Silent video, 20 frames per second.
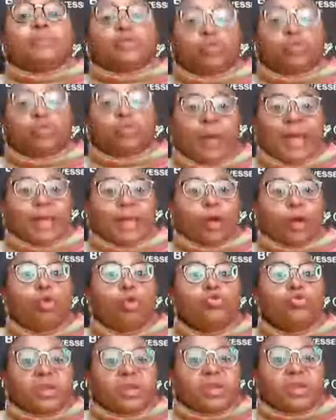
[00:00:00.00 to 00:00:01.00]
to my
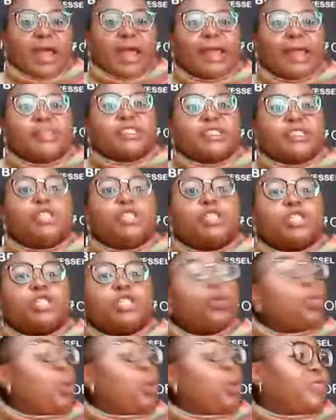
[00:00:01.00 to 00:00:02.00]
own realization
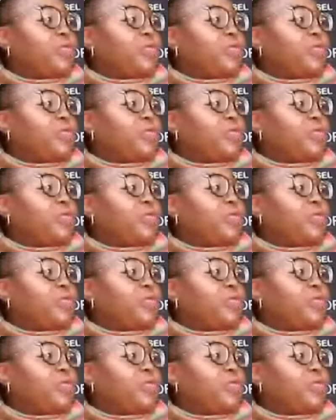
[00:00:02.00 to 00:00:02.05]
with,